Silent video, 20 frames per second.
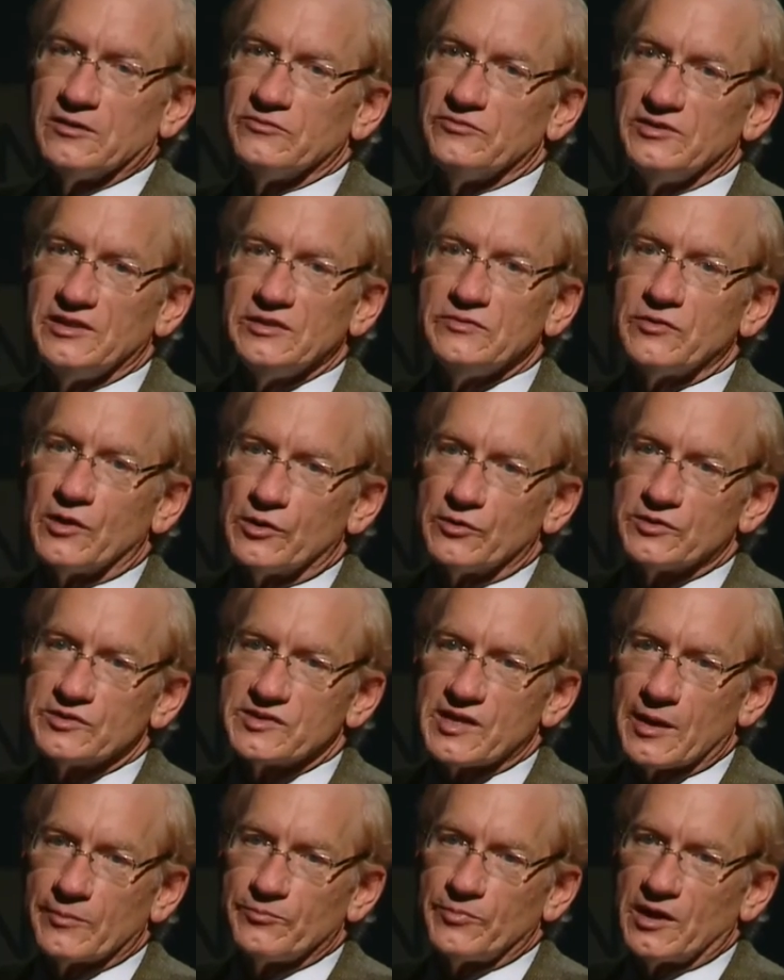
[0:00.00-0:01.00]
in vivo?
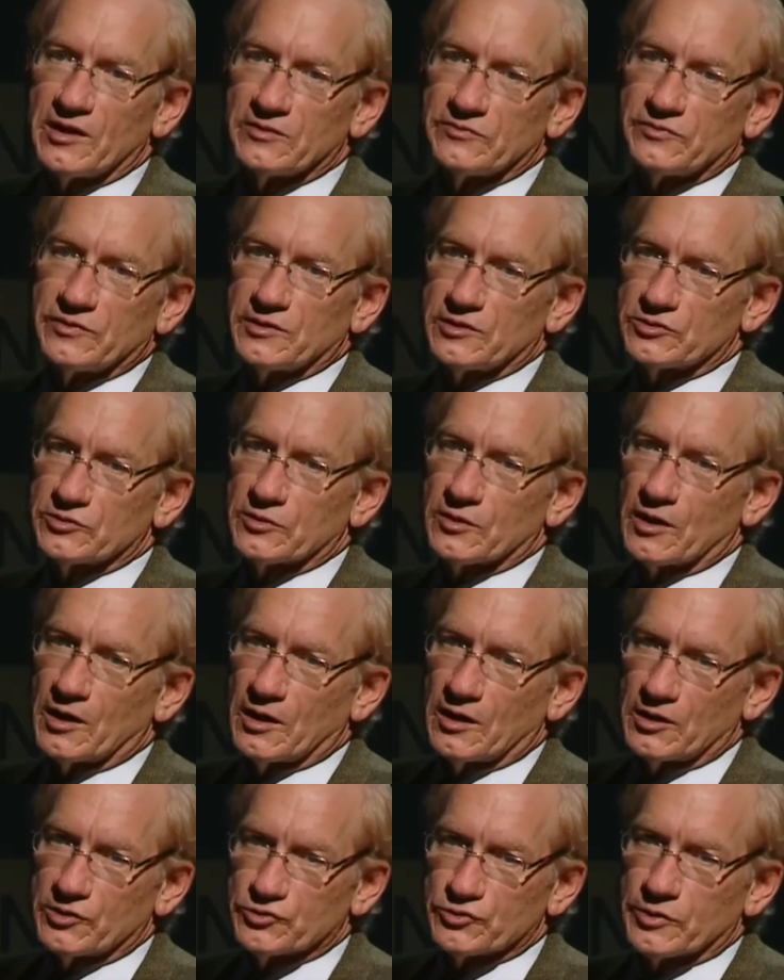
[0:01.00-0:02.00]
Is that benefit
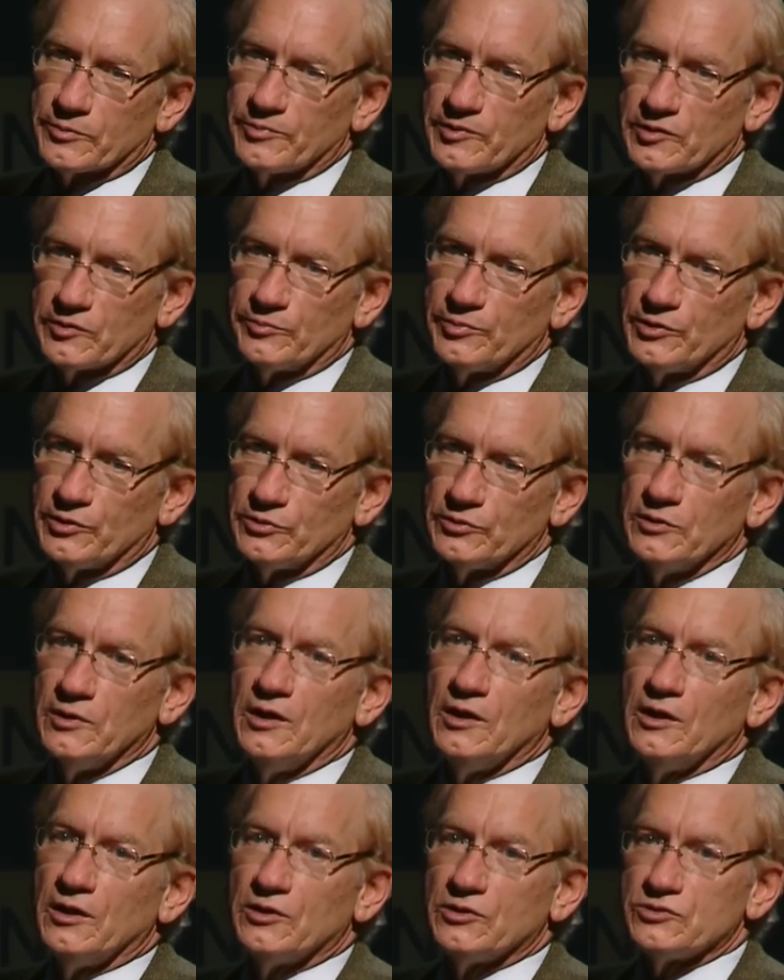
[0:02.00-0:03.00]
uh,
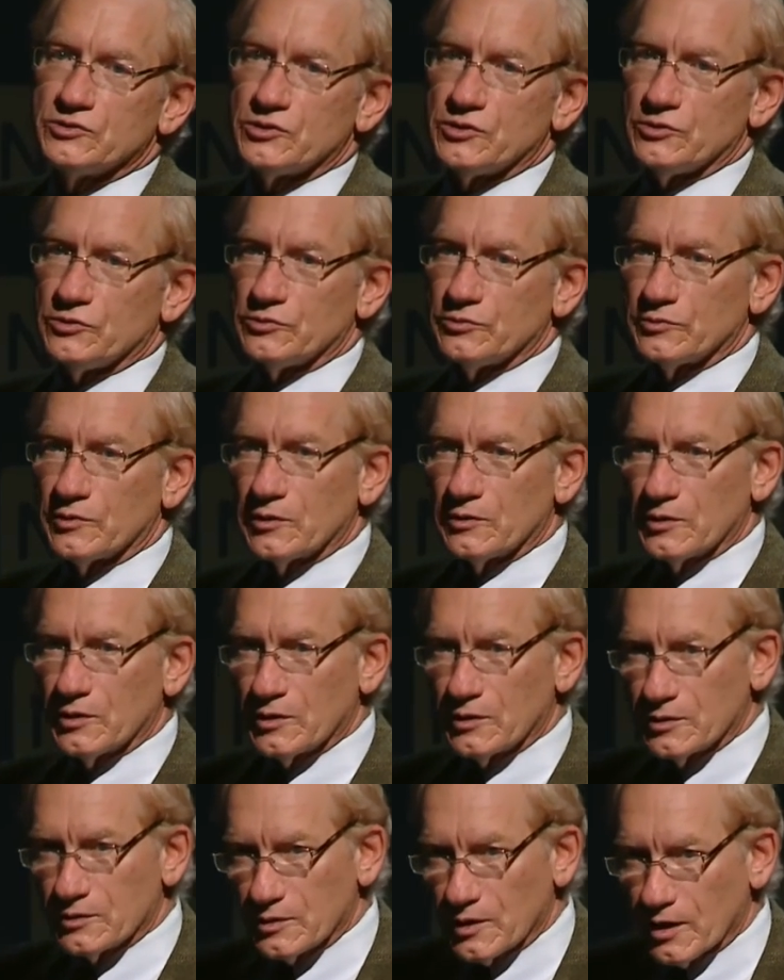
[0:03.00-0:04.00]
attributable to
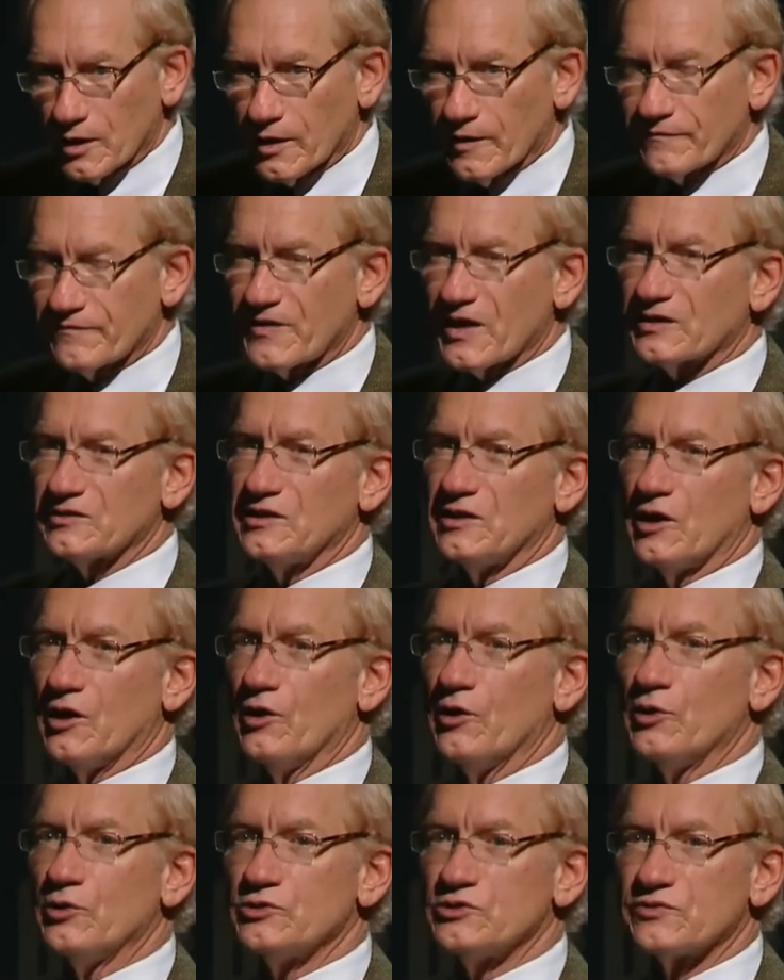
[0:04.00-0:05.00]
affecting a
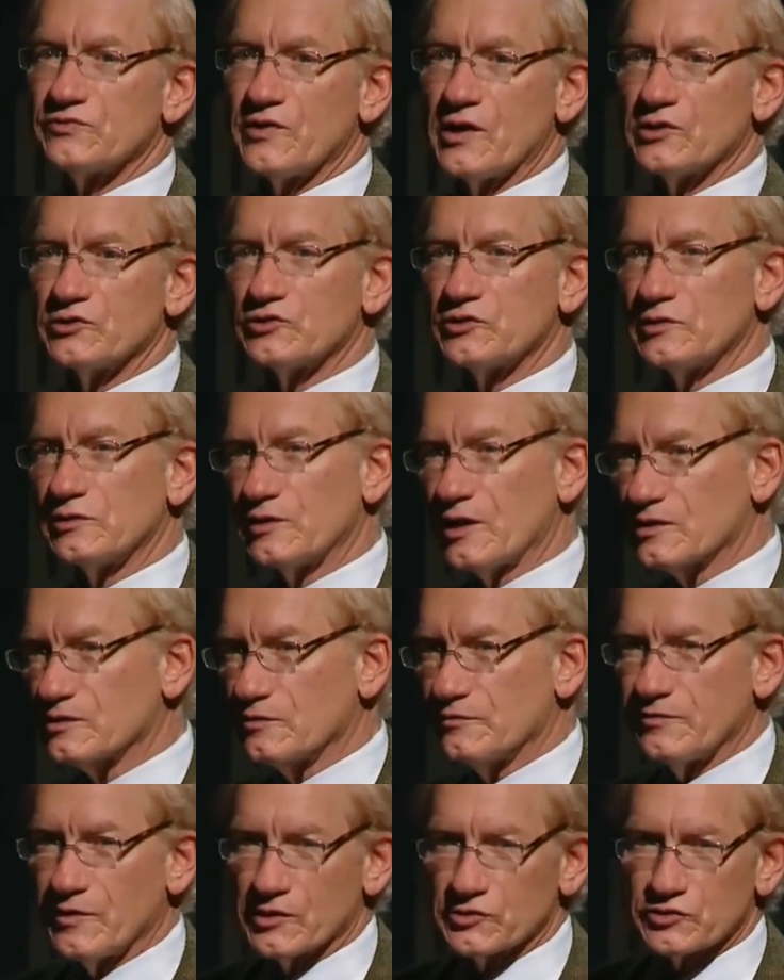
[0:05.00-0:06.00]
host function,
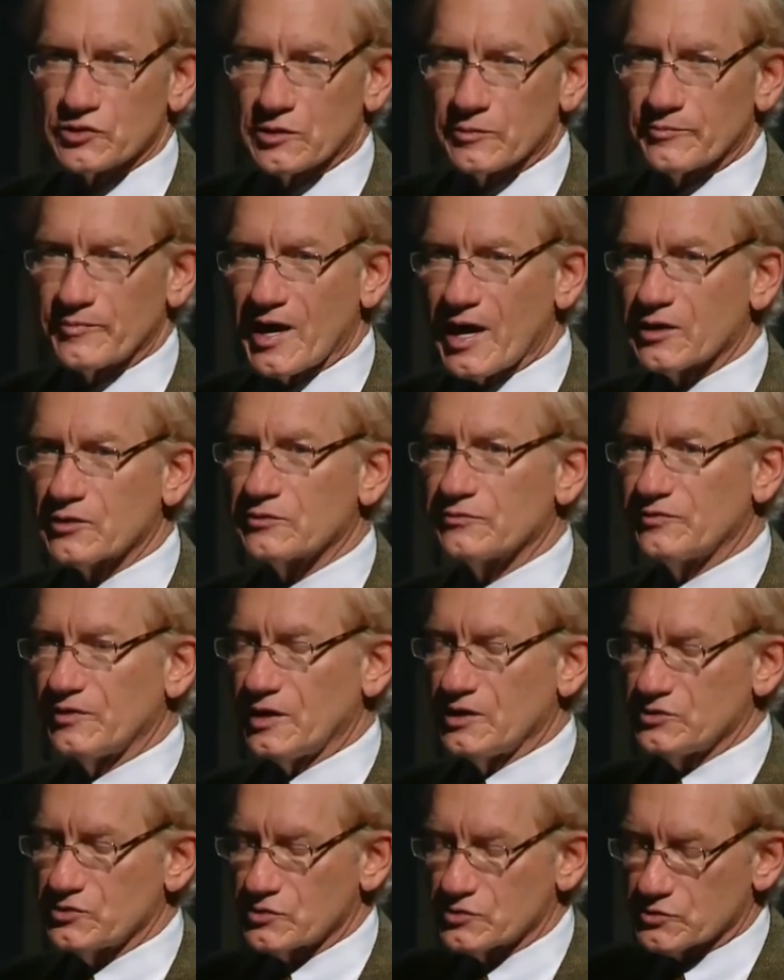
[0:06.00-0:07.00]
like the function of
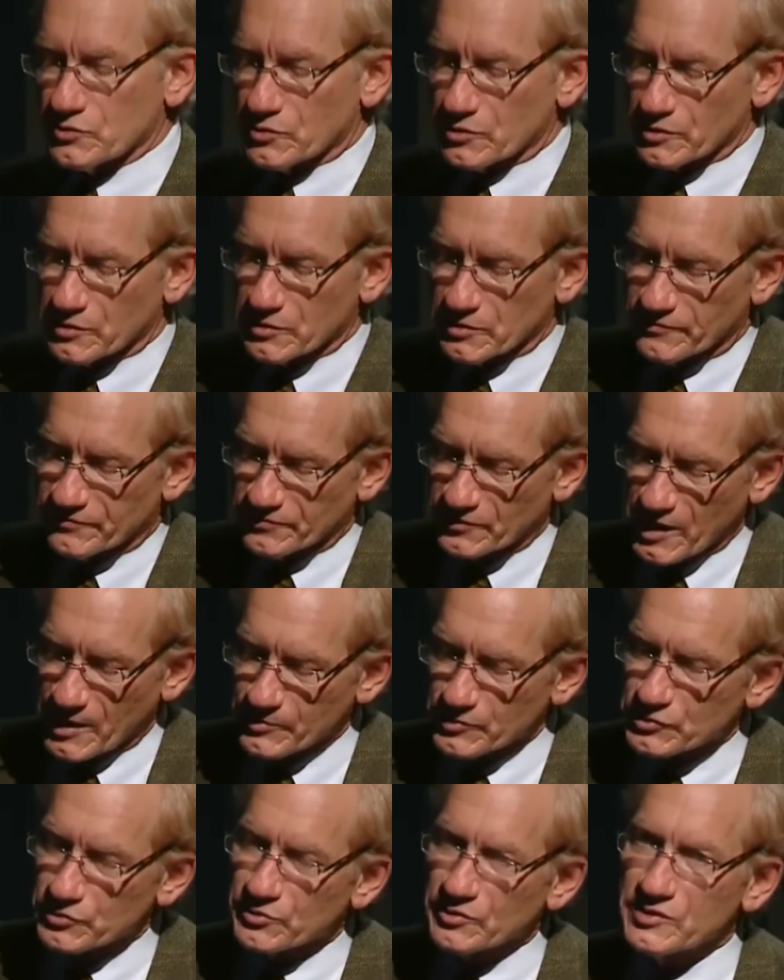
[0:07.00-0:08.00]
macrophages or
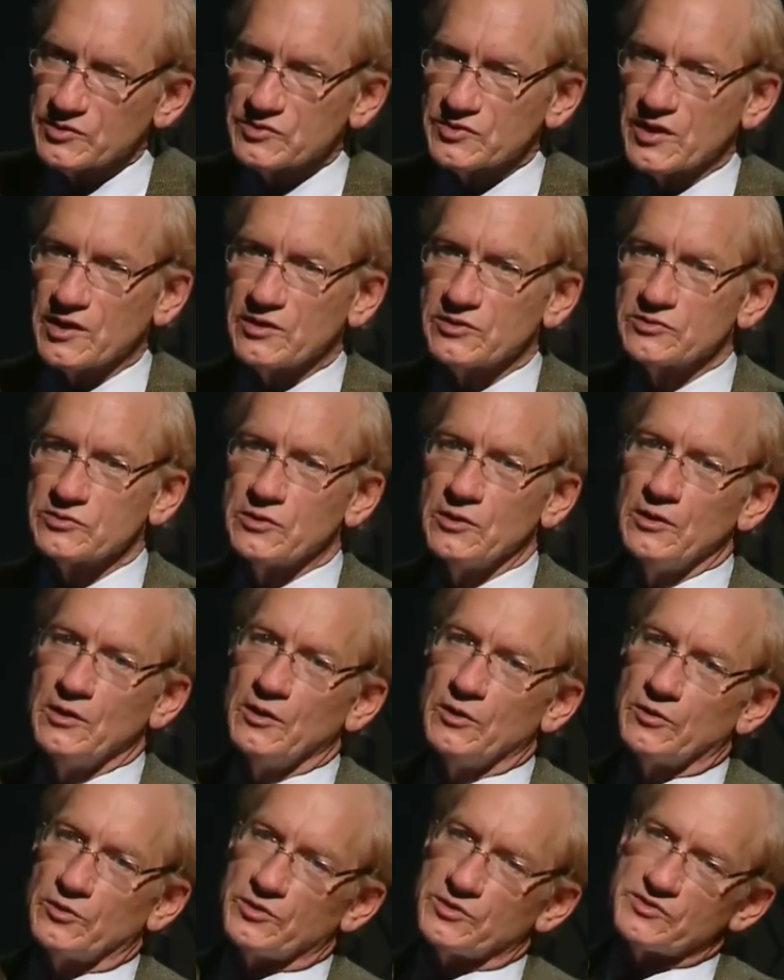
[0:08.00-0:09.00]
inflammatory cells,
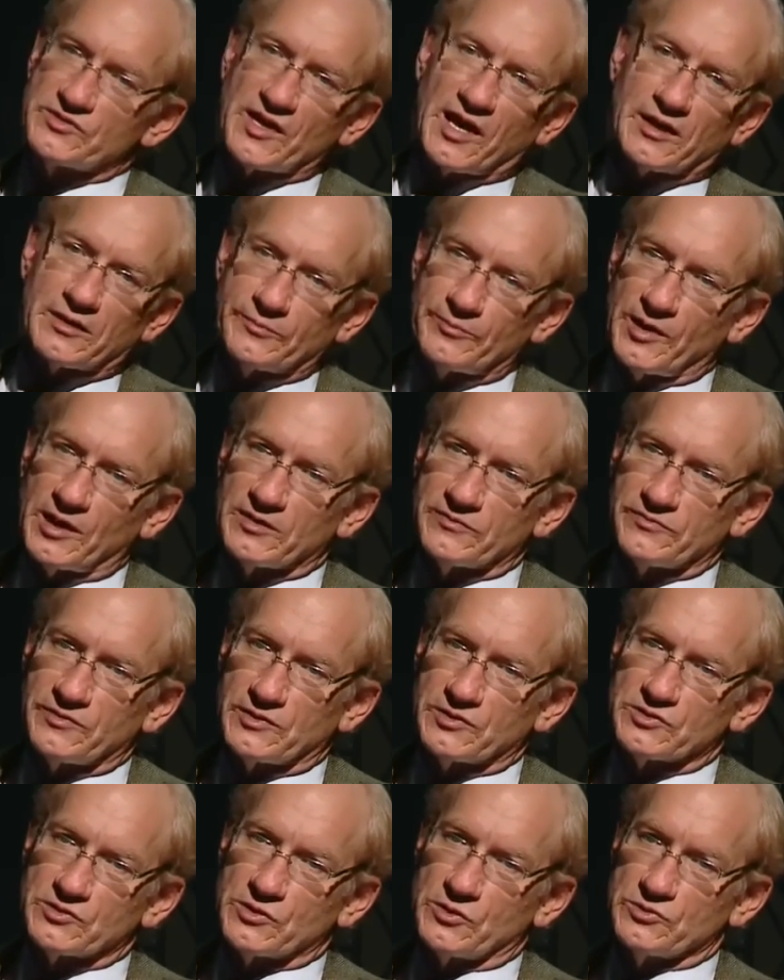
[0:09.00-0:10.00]
or is that a
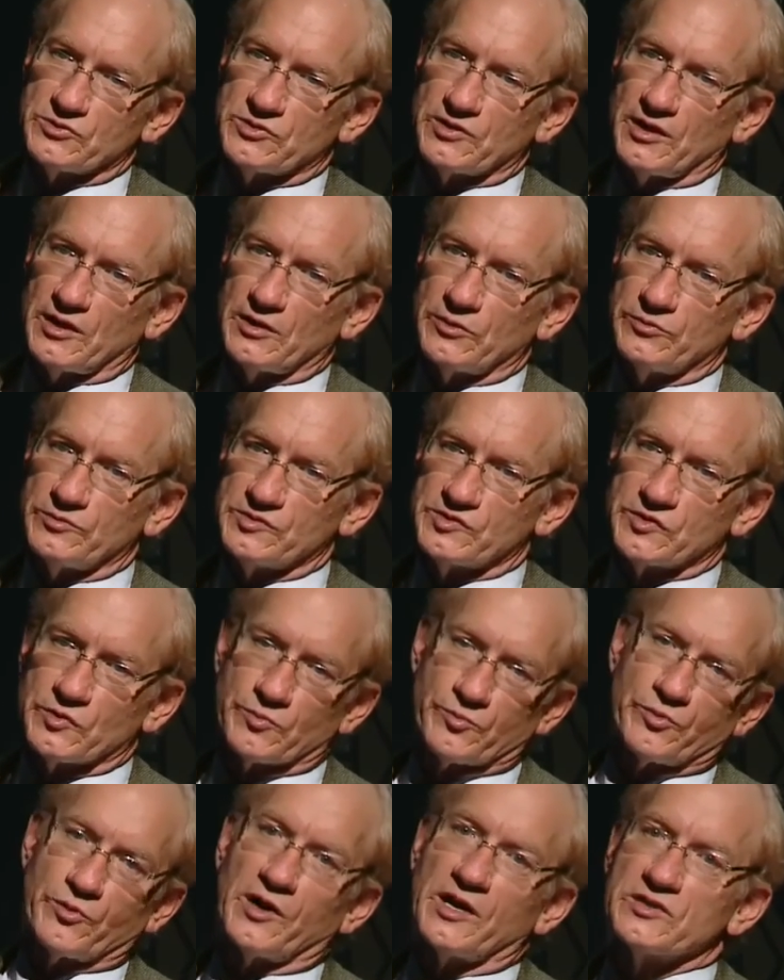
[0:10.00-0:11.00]
benefit associated with
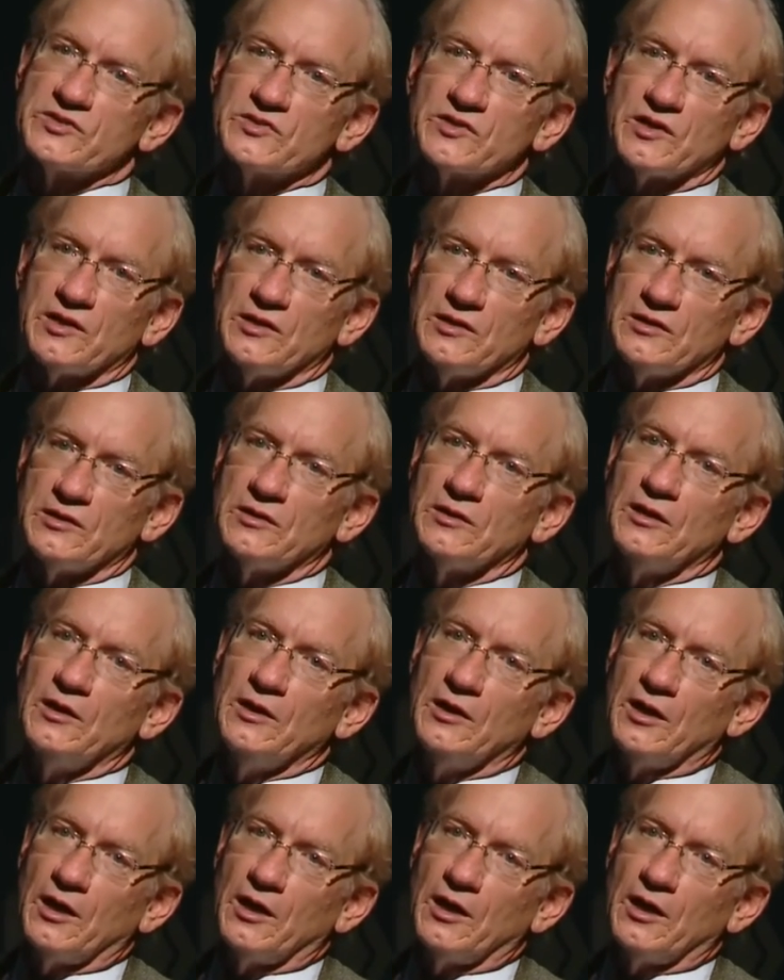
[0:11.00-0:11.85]
suppressing